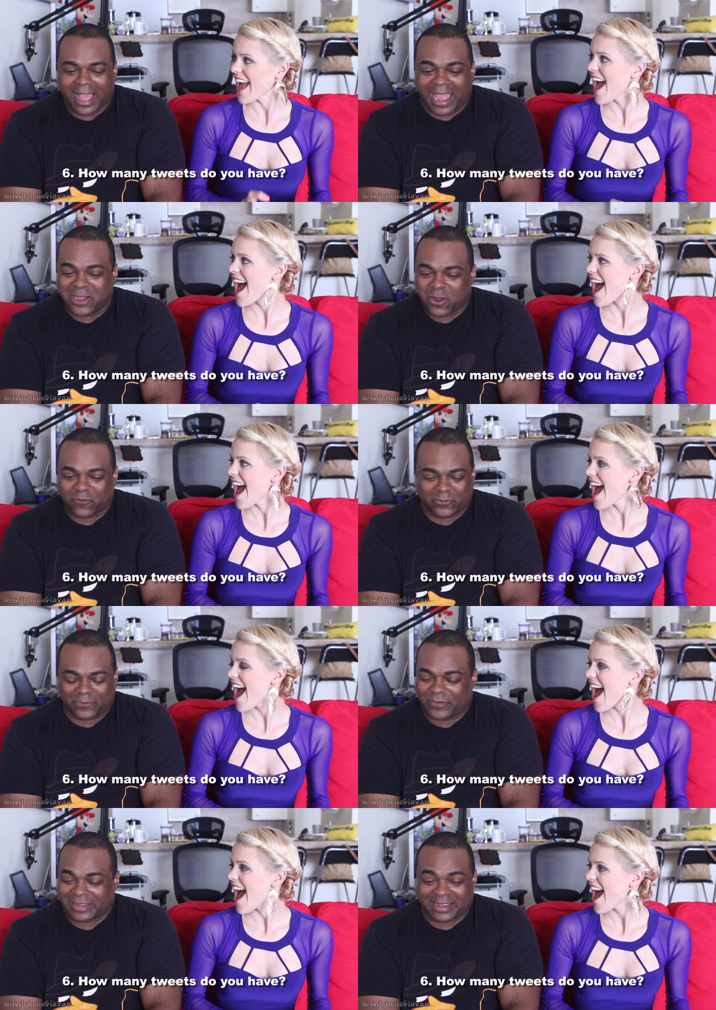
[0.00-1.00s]
Speaker 1: I know
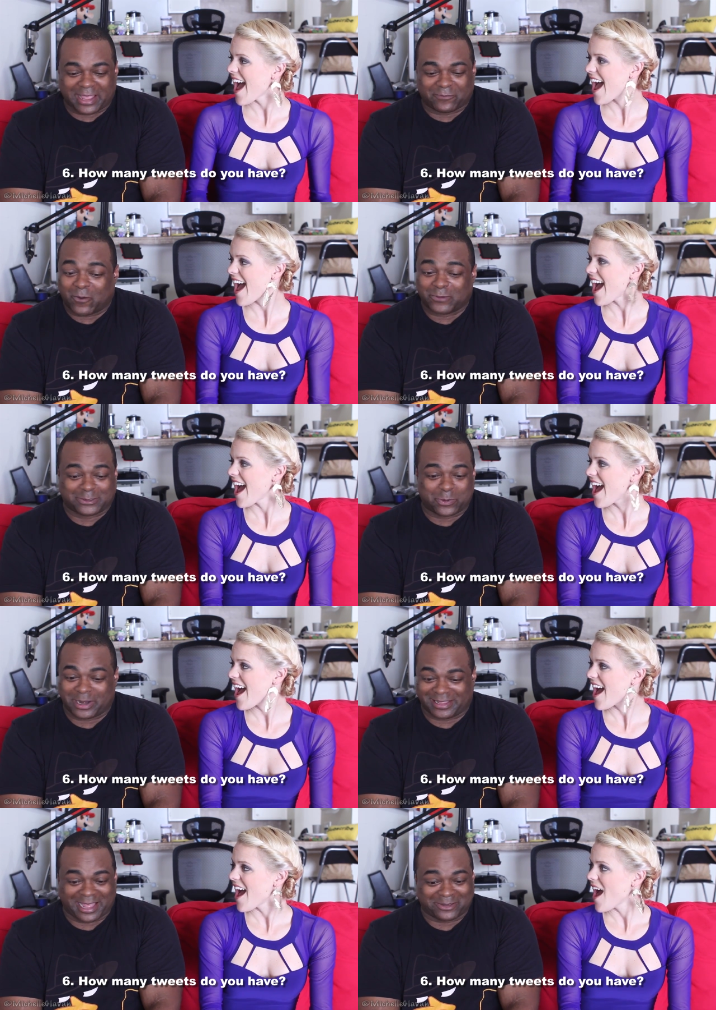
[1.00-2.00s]
for a fact I have over
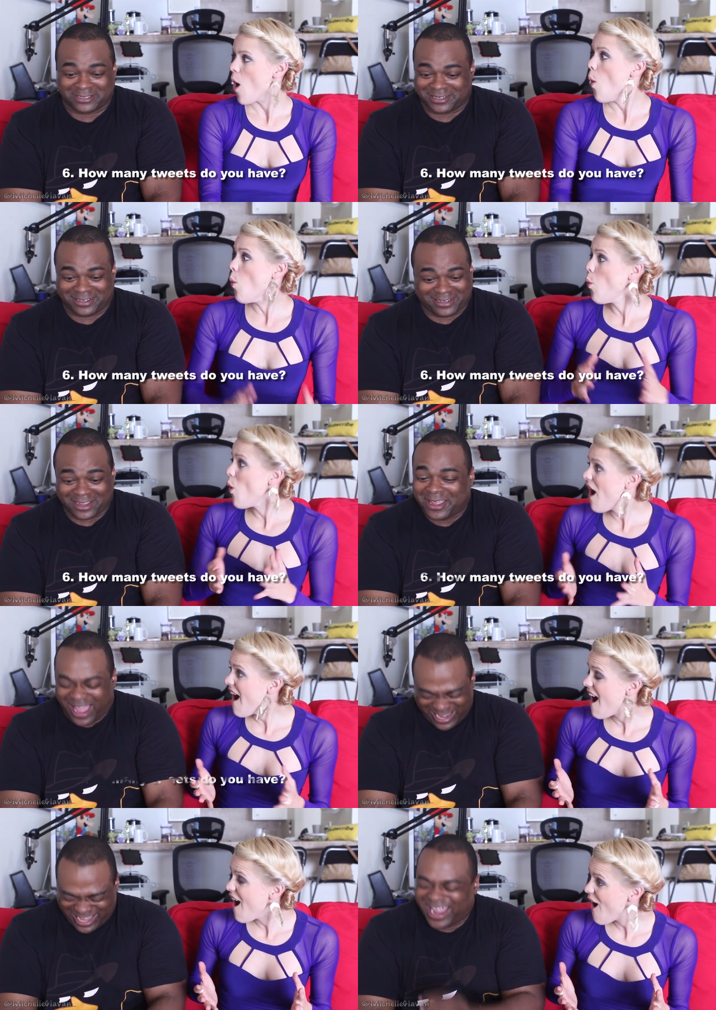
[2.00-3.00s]
20,000.
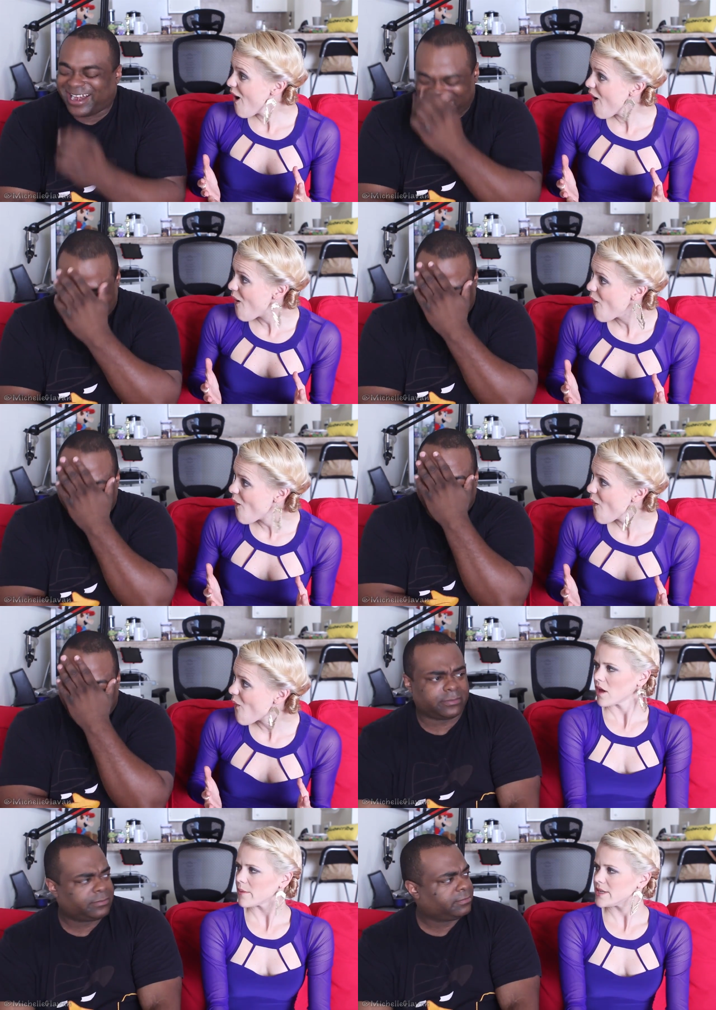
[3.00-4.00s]

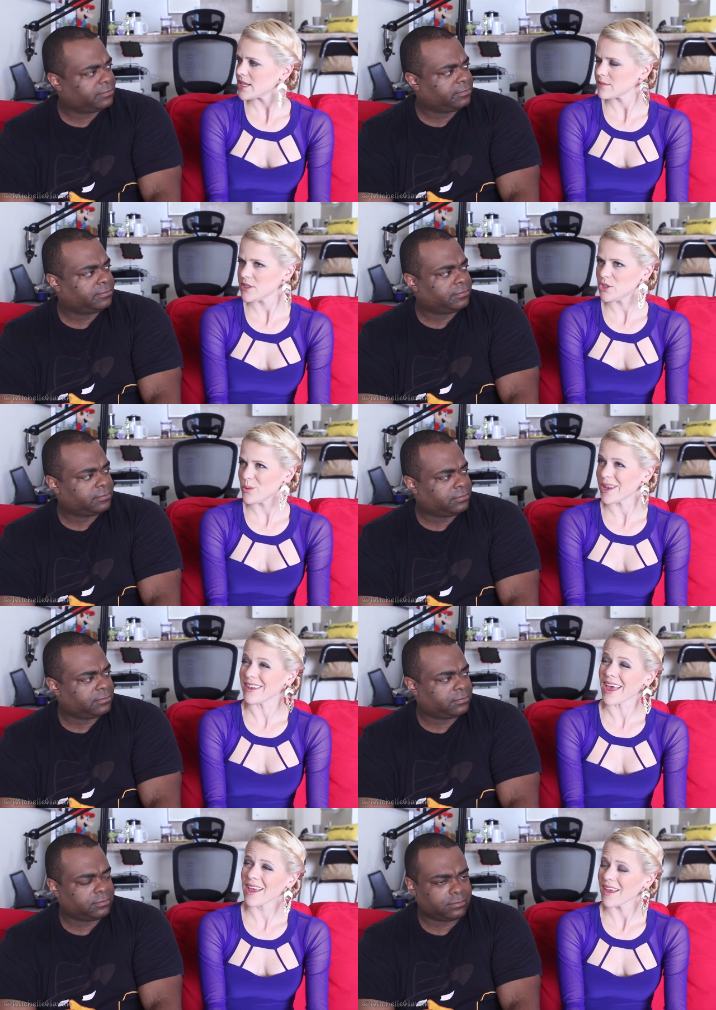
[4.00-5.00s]
Speaker 2: How many times do you tweet
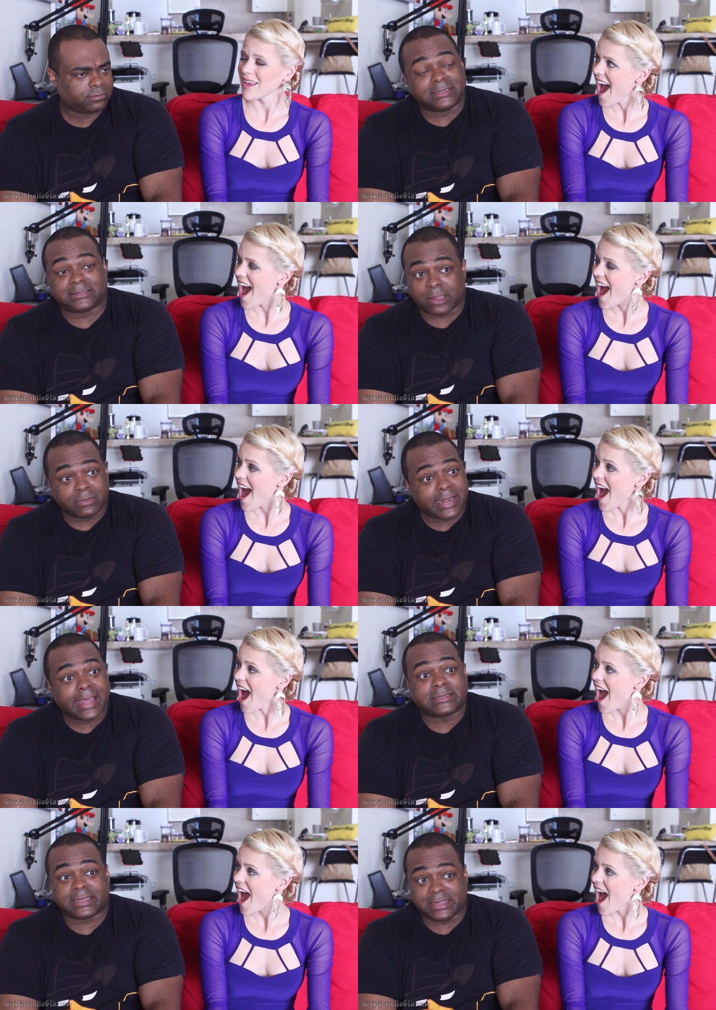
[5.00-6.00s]
a day?
Speaker 1: Some
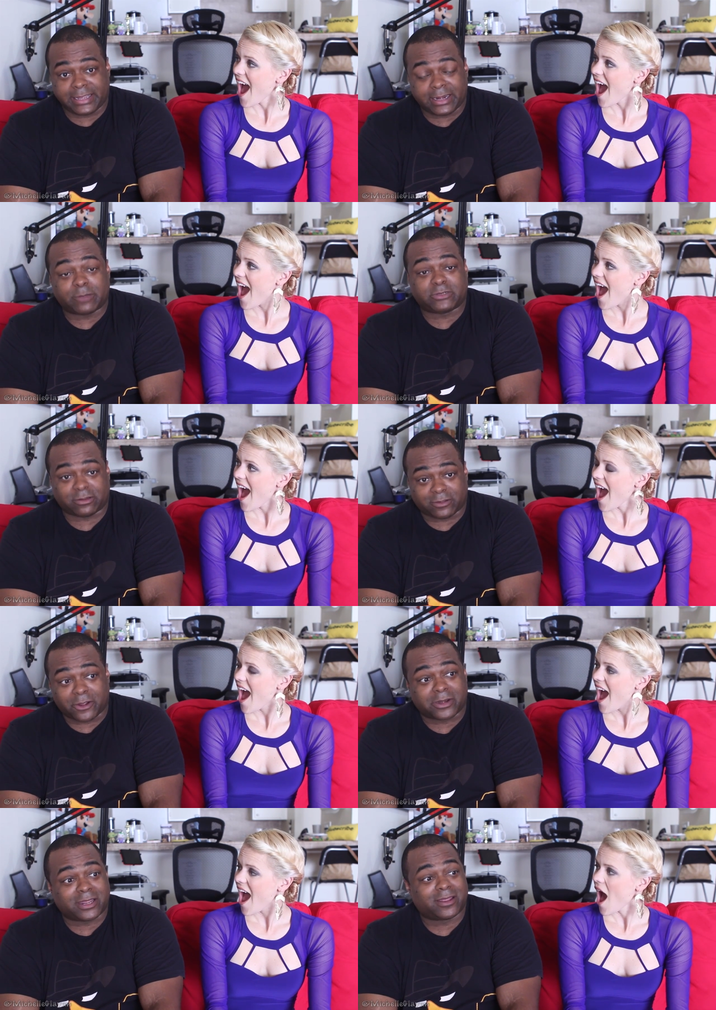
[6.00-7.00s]
days it can get up to
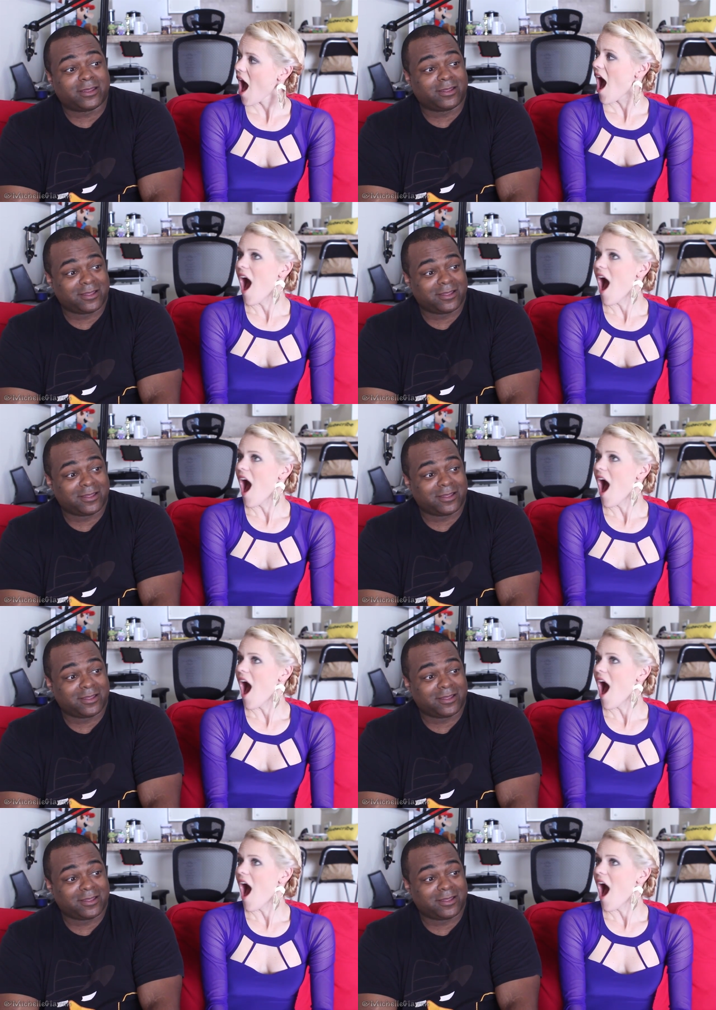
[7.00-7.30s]
30.